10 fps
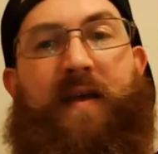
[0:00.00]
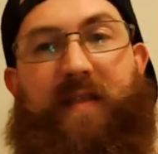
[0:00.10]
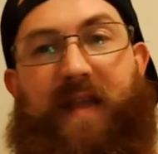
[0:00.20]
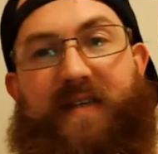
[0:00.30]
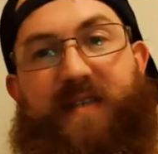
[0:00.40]

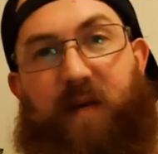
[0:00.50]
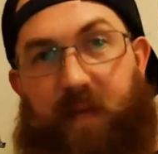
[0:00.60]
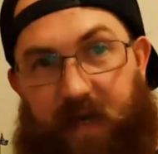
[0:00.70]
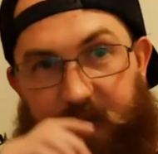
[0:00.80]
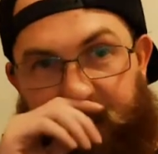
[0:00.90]
Next up
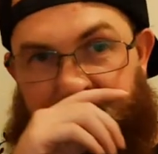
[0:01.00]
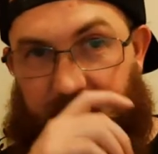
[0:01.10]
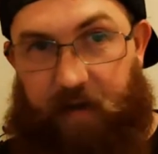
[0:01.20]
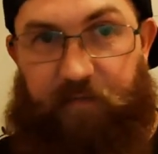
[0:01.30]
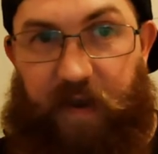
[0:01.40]
is
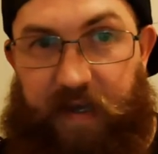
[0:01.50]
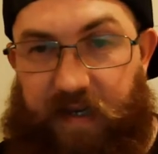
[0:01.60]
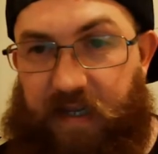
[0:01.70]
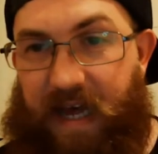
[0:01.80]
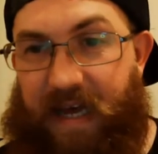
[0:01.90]

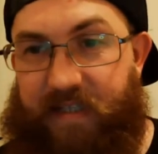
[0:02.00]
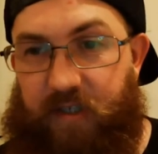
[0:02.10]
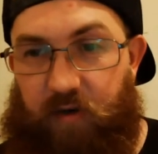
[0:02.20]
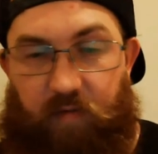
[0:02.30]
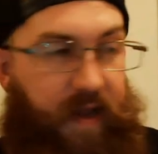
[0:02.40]
Fenton
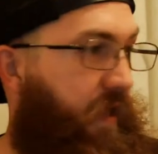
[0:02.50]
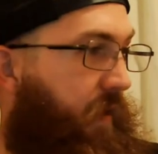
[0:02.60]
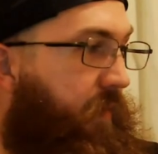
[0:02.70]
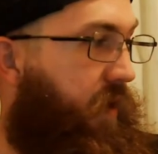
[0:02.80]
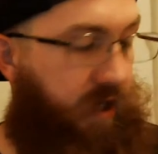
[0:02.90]
glass,
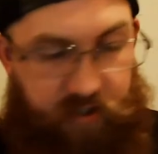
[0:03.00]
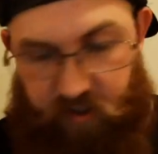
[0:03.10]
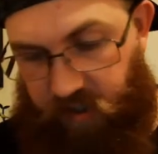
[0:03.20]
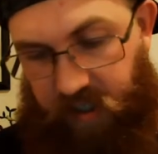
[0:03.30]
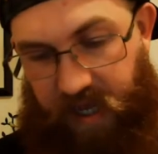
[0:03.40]
uranium
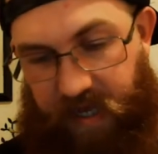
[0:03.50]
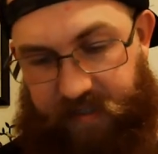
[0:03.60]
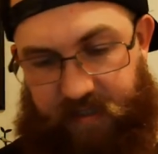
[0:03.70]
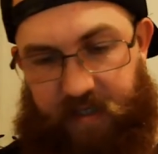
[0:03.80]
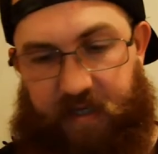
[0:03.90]
custard
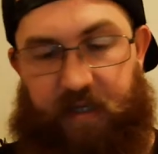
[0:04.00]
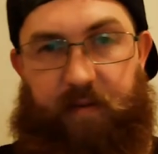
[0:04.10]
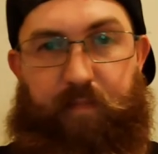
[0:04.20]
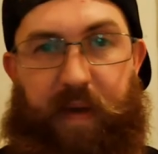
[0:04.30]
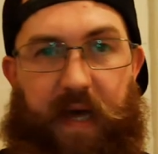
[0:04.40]
glass.
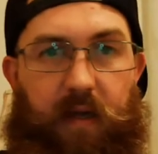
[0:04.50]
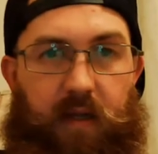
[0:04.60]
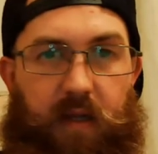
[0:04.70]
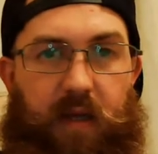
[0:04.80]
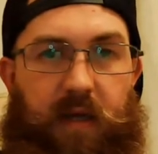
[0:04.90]

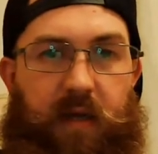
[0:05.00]
Bell,